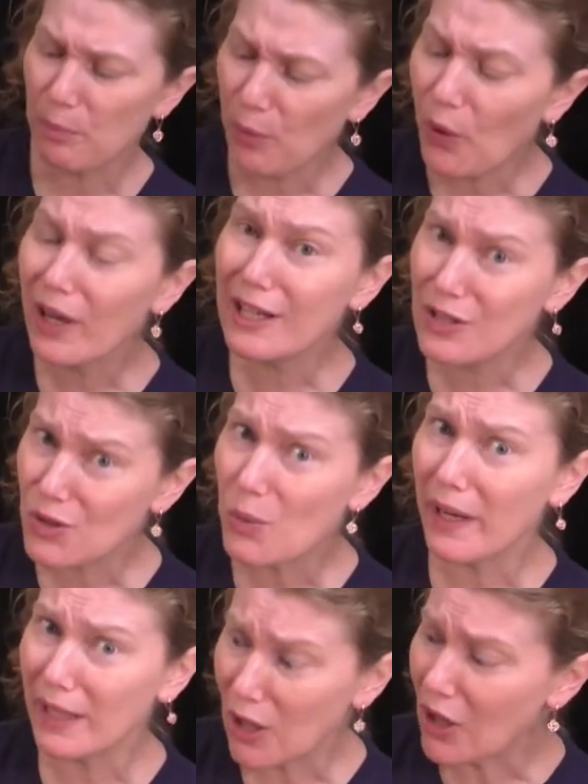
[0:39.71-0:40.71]
Pretty
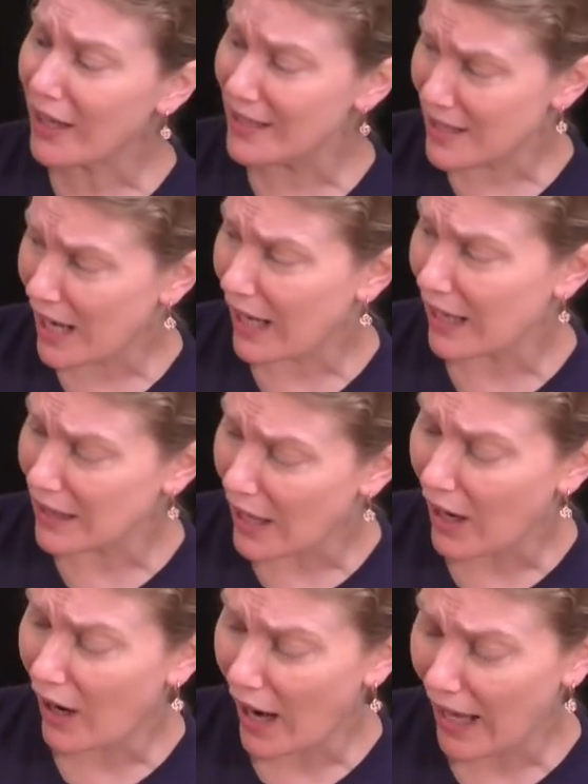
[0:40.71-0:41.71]
sweet looking ticket
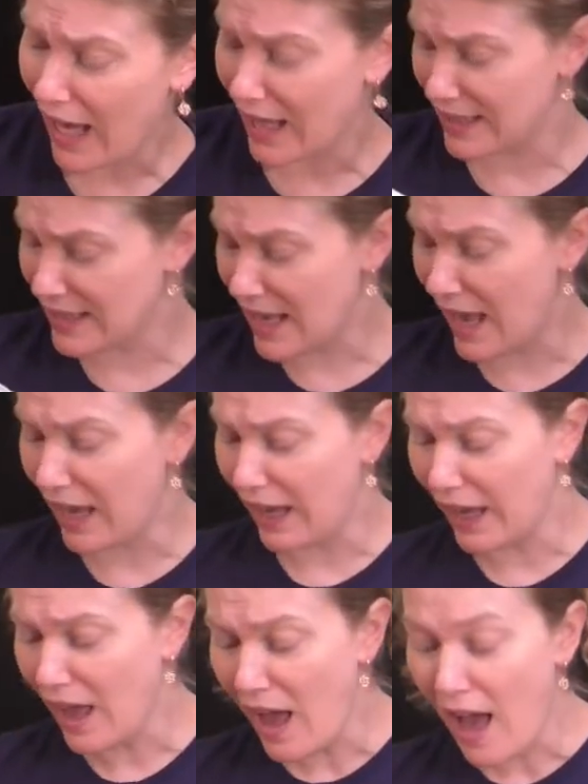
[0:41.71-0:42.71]
there, I gotta say.